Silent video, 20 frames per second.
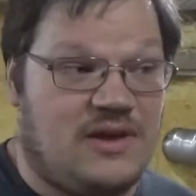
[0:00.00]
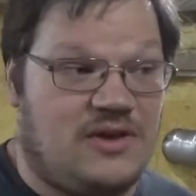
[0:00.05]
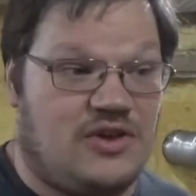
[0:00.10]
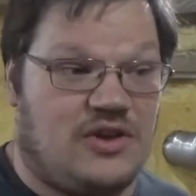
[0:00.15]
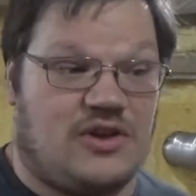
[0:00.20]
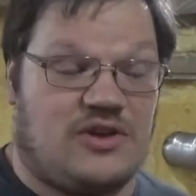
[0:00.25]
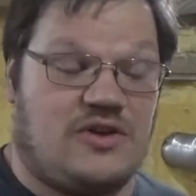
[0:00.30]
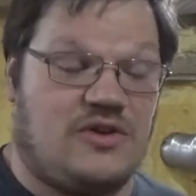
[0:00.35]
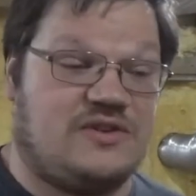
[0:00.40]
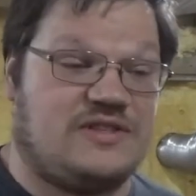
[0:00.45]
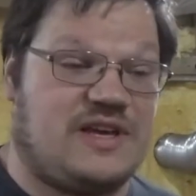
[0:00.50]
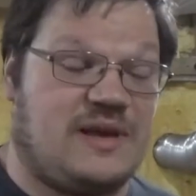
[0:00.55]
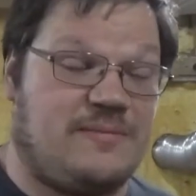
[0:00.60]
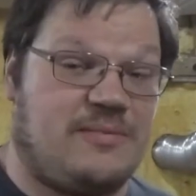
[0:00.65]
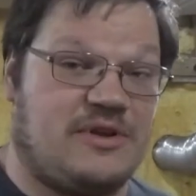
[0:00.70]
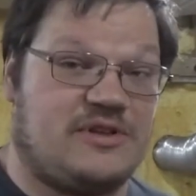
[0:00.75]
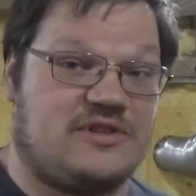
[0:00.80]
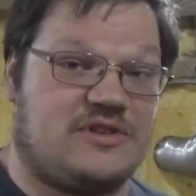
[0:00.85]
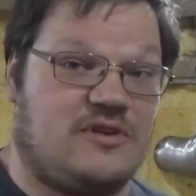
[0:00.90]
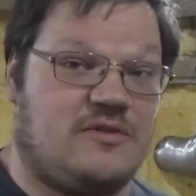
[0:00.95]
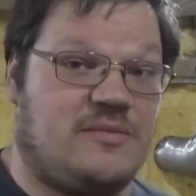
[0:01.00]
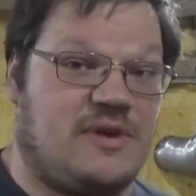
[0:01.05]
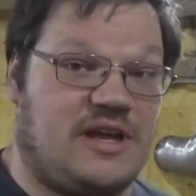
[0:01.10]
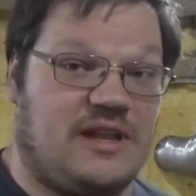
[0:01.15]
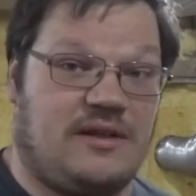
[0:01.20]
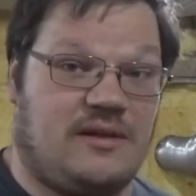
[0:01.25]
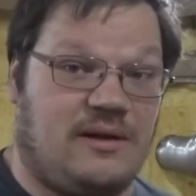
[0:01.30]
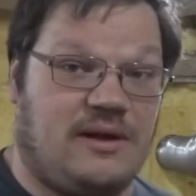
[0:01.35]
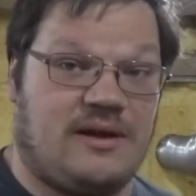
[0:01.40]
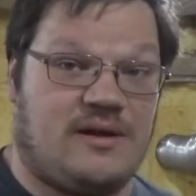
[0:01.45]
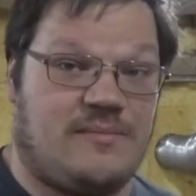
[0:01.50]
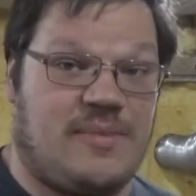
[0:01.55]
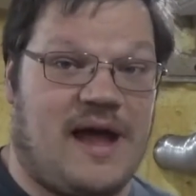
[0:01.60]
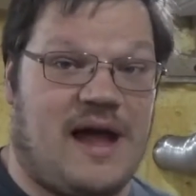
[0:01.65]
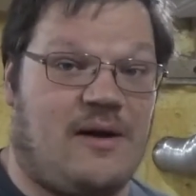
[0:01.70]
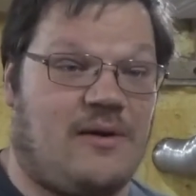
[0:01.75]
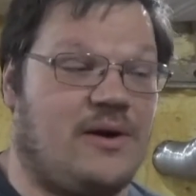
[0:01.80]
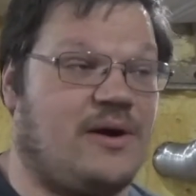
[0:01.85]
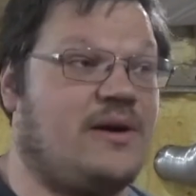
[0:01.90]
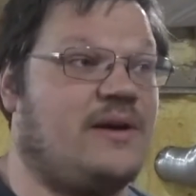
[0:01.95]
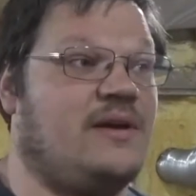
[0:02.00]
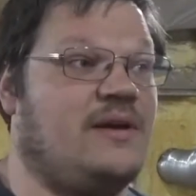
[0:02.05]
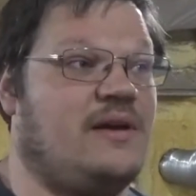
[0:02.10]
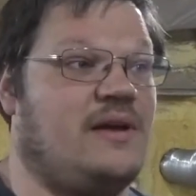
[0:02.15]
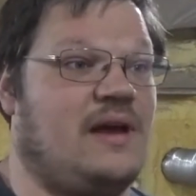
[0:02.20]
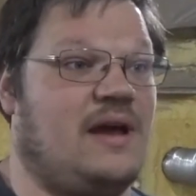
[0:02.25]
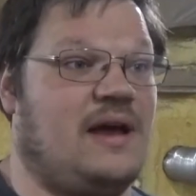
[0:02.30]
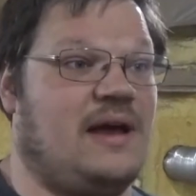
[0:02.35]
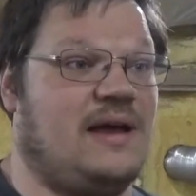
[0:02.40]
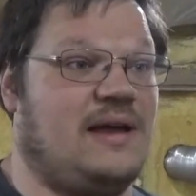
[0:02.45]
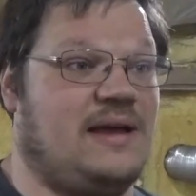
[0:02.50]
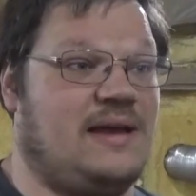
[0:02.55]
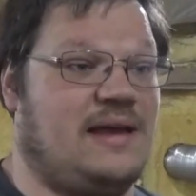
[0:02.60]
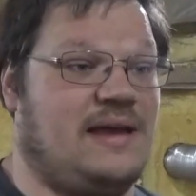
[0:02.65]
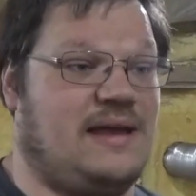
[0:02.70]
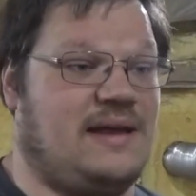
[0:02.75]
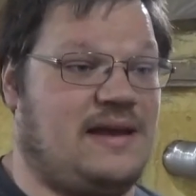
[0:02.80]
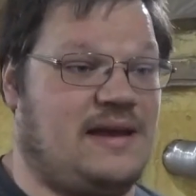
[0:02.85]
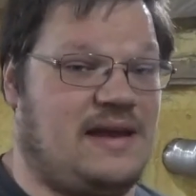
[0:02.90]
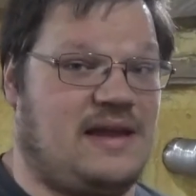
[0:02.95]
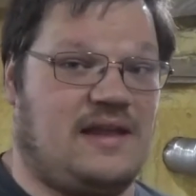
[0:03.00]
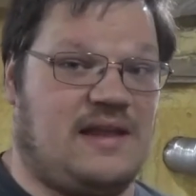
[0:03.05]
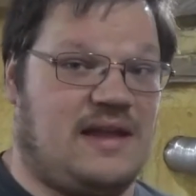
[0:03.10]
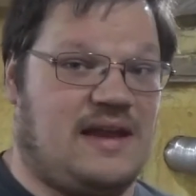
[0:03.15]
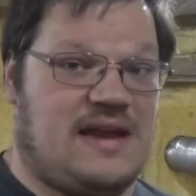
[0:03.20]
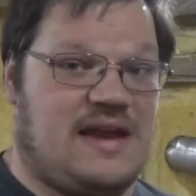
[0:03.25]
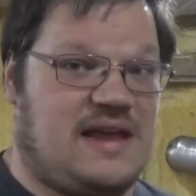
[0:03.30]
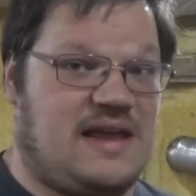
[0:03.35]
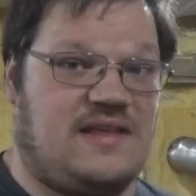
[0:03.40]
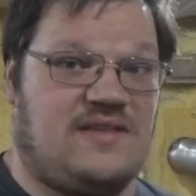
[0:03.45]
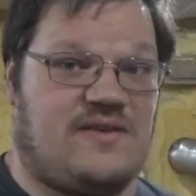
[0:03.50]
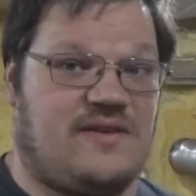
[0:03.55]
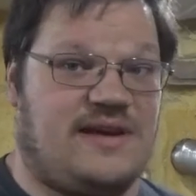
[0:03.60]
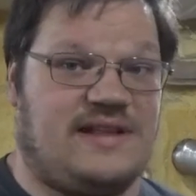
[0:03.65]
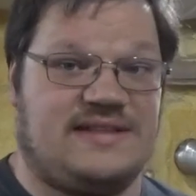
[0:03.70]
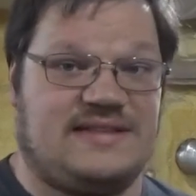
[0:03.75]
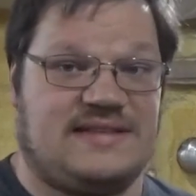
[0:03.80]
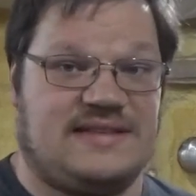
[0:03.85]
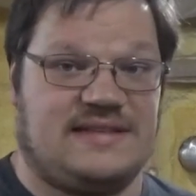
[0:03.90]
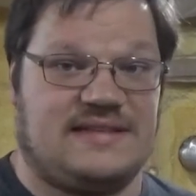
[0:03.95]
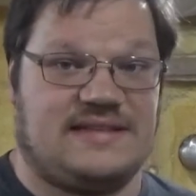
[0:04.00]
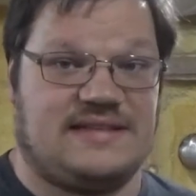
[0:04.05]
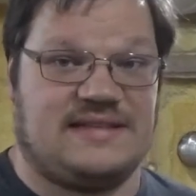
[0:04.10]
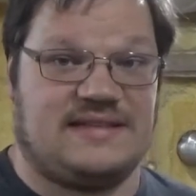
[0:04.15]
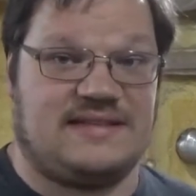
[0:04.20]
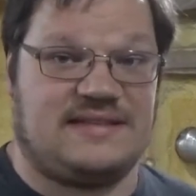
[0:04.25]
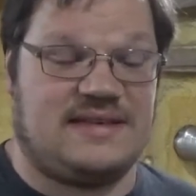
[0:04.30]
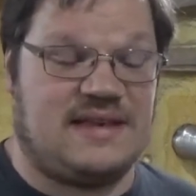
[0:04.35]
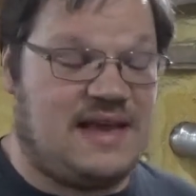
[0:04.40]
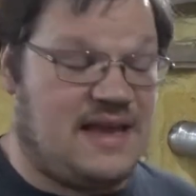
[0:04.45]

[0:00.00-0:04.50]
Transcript: You can use that, but it's going to be a little underpowered. Uh, and e in either instances,